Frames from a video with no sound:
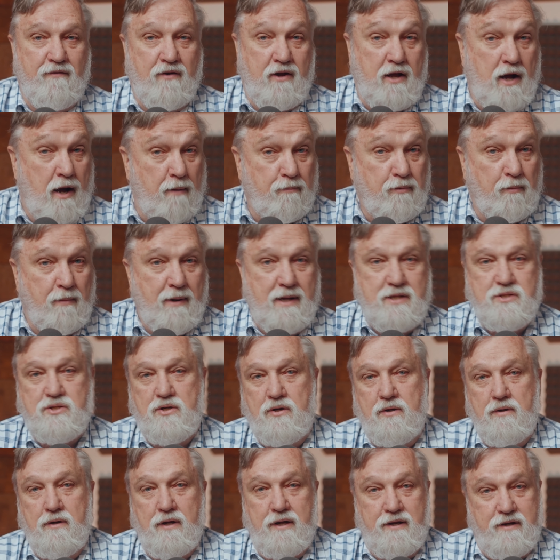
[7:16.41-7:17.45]

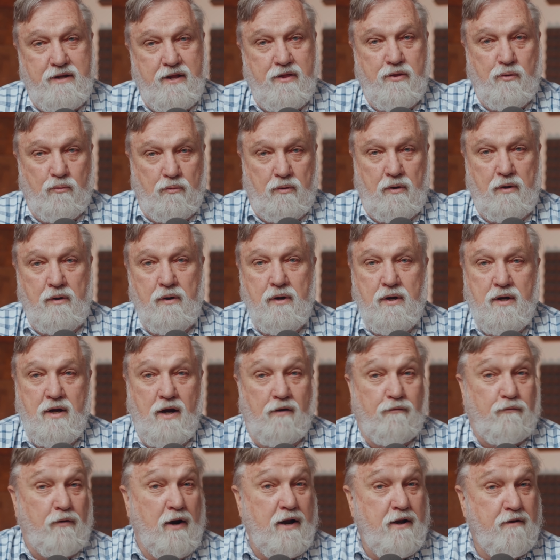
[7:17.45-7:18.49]
compromiser, a ditherer, a
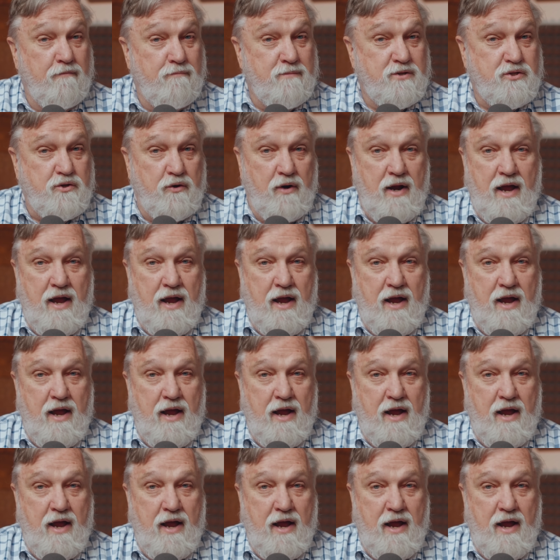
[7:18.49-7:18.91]
friend of Mr.